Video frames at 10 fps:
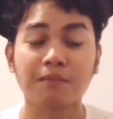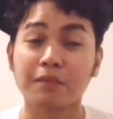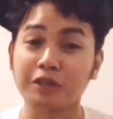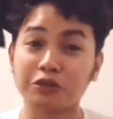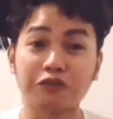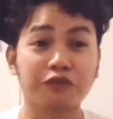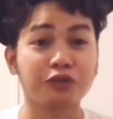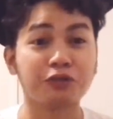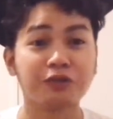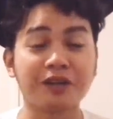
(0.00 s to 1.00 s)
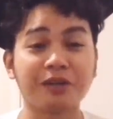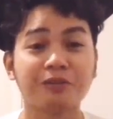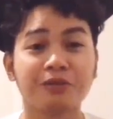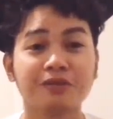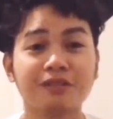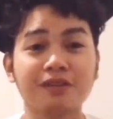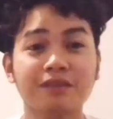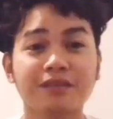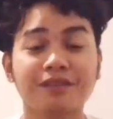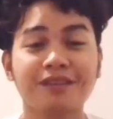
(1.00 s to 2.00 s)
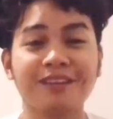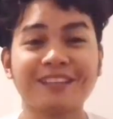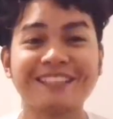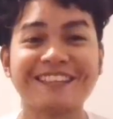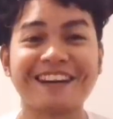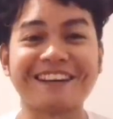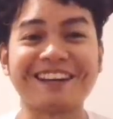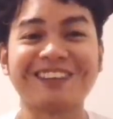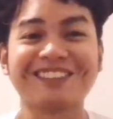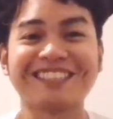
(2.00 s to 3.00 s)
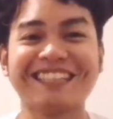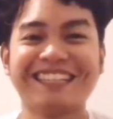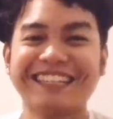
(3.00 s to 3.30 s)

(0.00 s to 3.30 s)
Master of Acute Care Nursing, signing out.